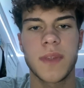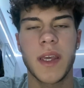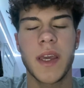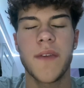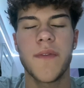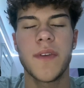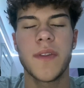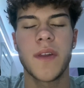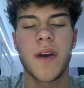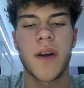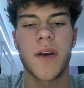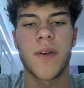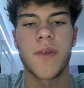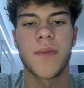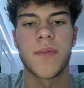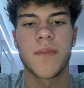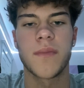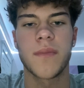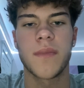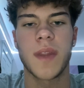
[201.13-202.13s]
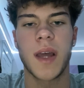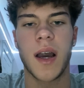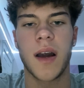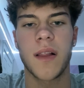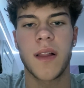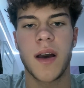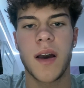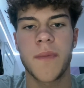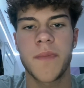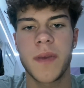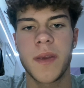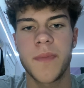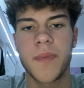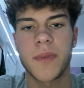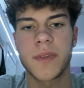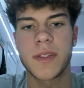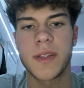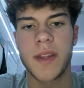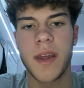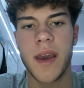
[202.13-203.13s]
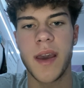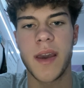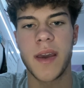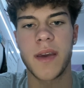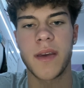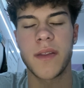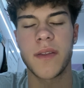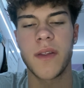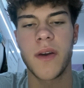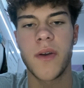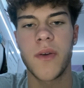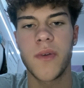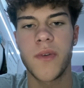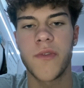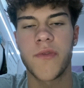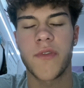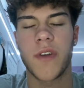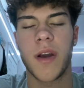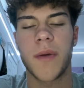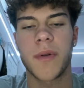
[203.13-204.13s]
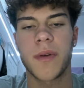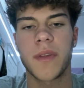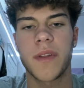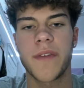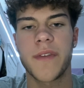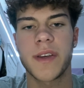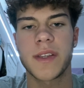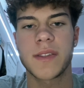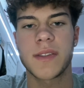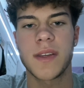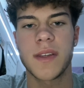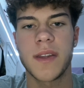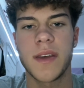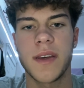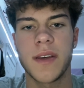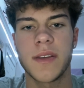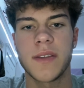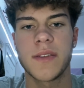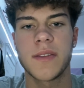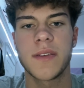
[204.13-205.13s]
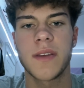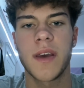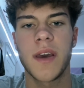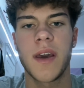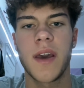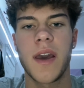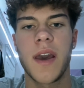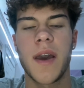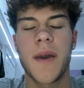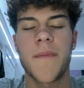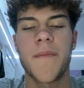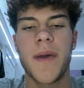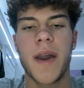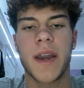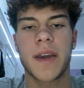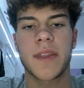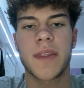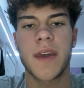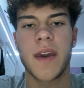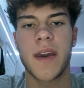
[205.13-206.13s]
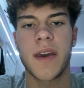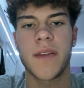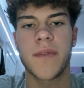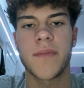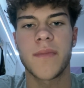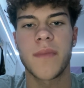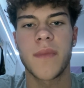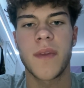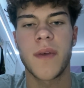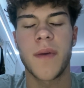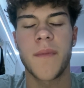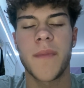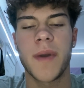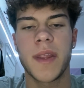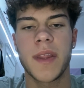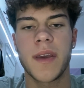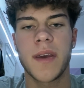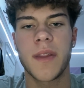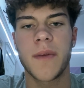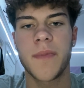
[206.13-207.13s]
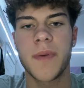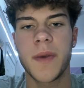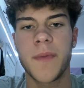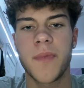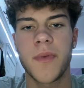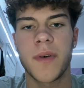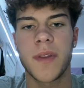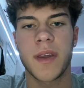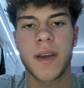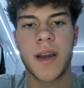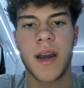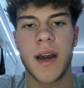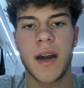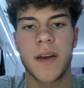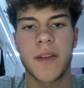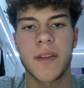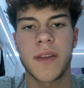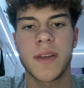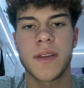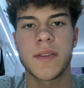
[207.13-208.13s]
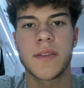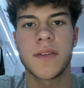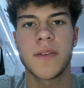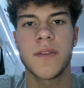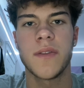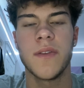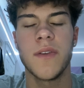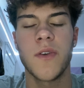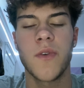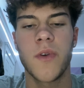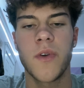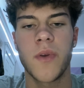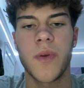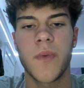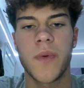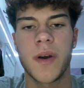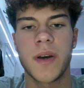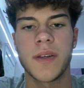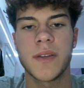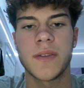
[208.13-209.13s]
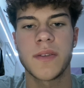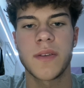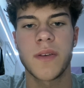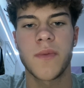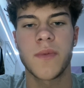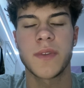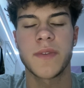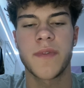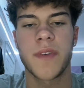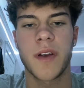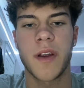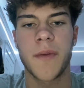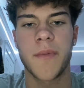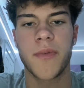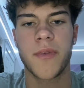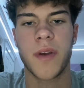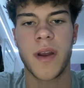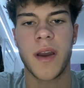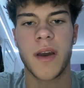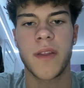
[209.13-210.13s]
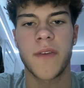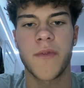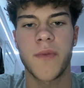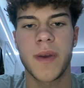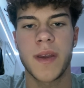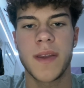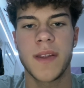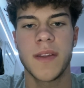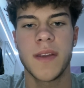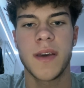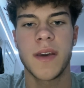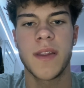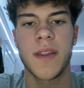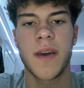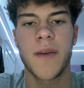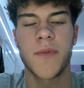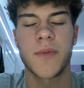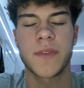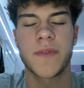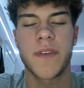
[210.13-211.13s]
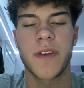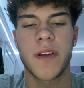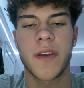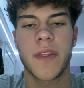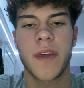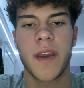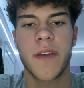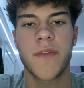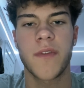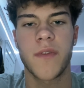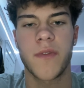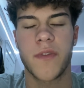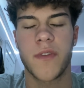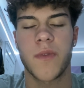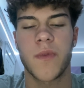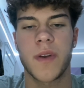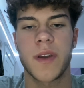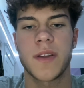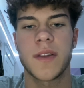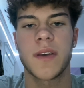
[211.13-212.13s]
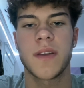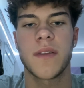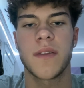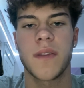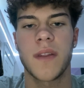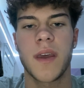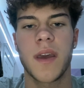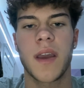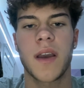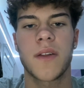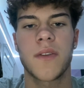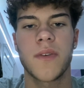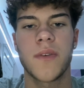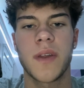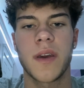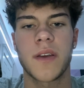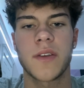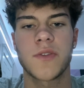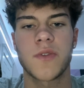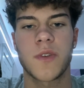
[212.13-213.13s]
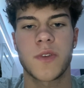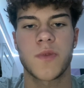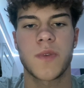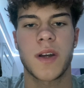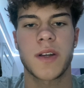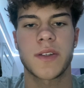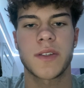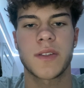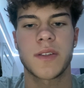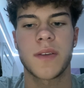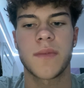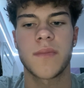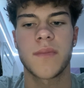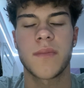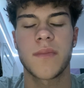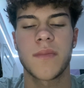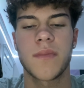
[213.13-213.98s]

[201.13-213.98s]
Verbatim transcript: Even though not a lot of people today know who Robert Livingston is, back then, many of the people in the colonies knew who he was, was very proud of what he did, and was very thankful for what he did, including George Washington.